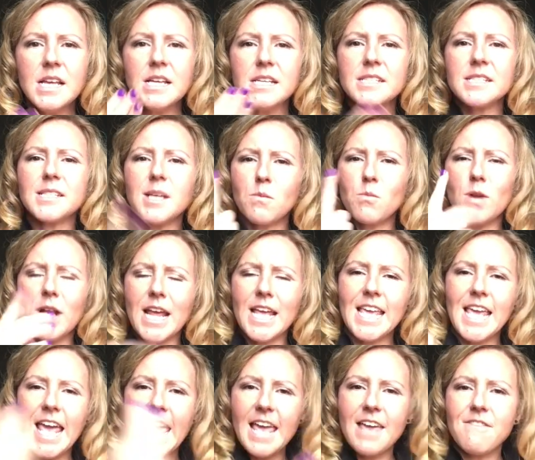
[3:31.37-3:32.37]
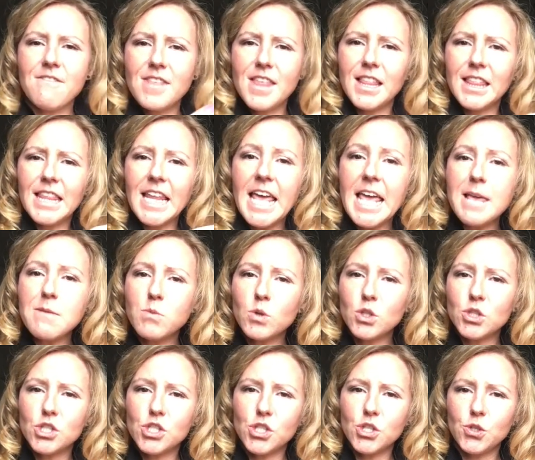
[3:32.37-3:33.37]
Someone I gave the
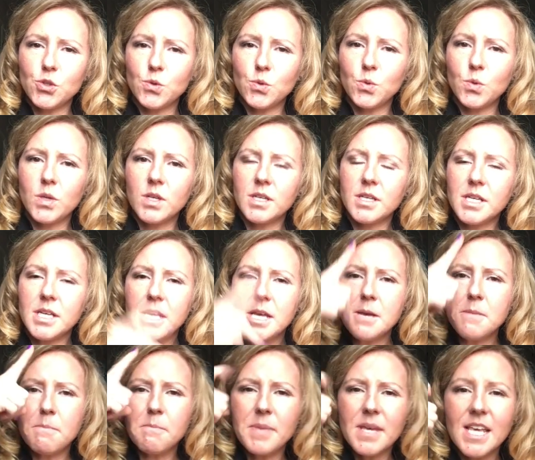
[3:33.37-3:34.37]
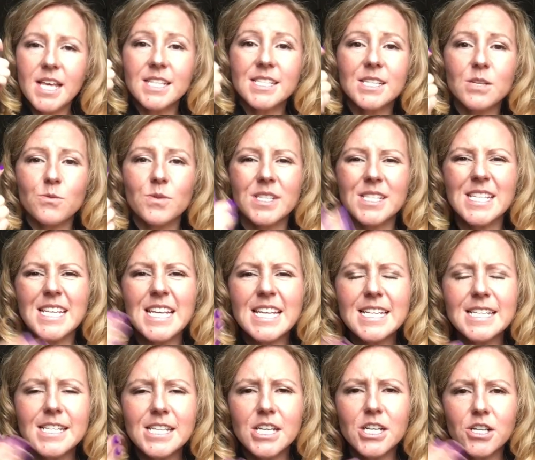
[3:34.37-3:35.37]
label to because it was
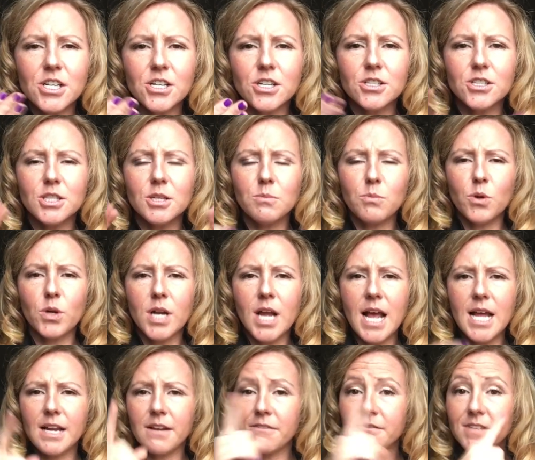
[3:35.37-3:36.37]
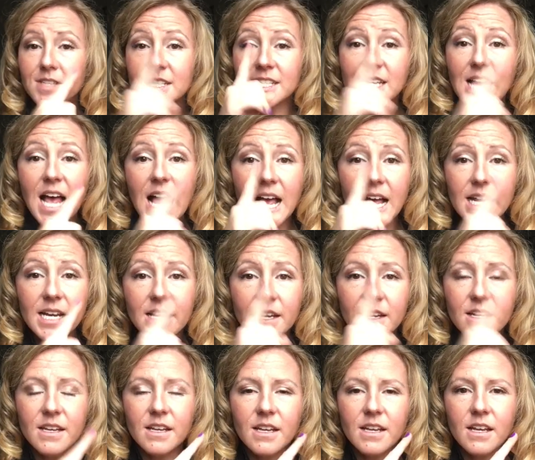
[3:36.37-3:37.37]
easier to put on a facade
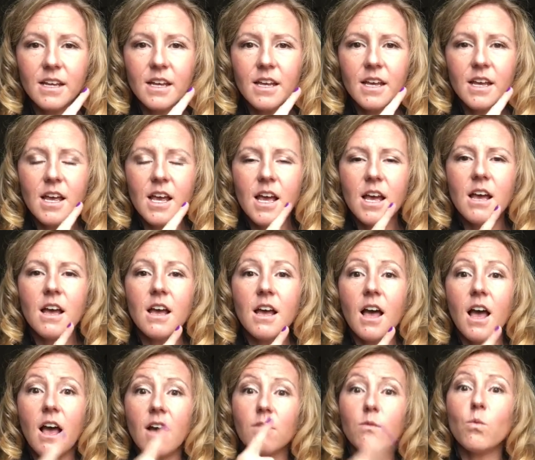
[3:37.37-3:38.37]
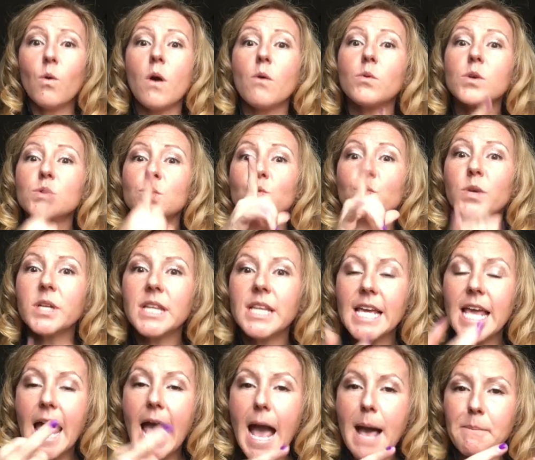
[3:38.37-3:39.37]
of what was really
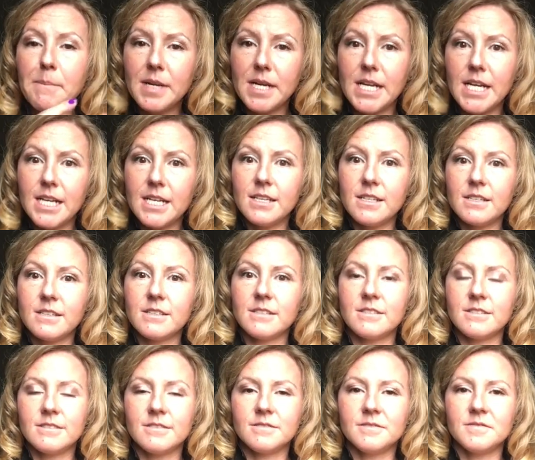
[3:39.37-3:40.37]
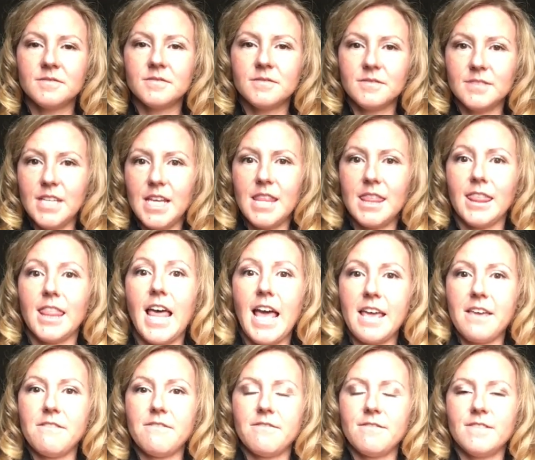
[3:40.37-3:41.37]
happening in
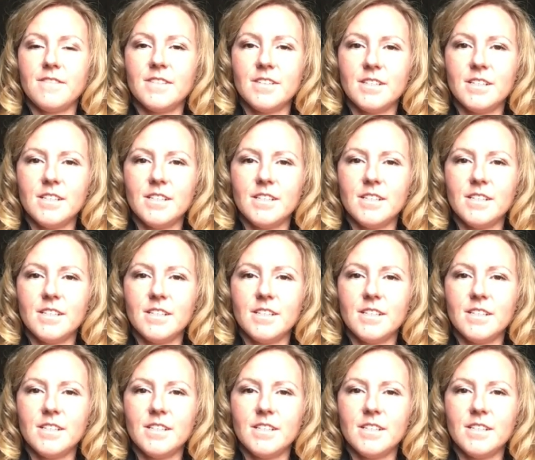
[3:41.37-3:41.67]
life.